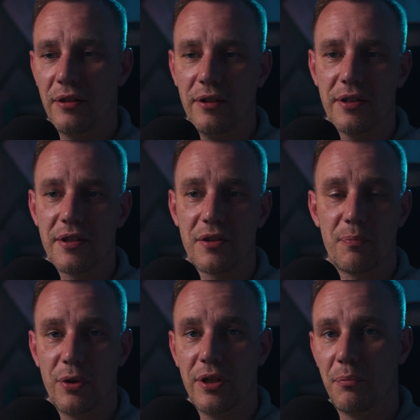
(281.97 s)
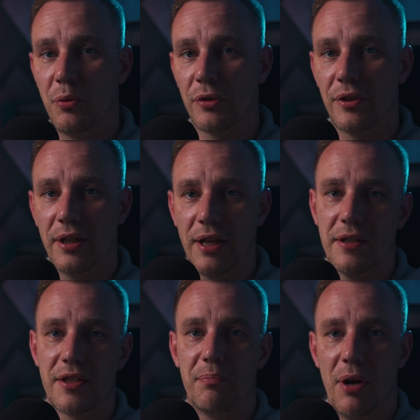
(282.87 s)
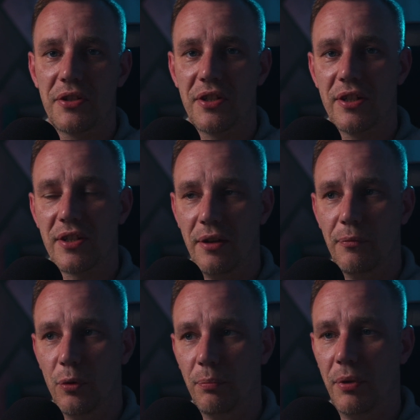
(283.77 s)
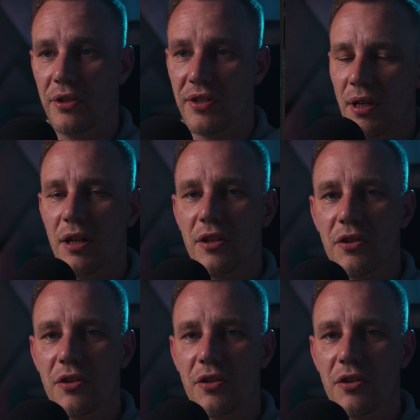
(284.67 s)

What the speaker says: and this is pretty important against bosses and world bosses.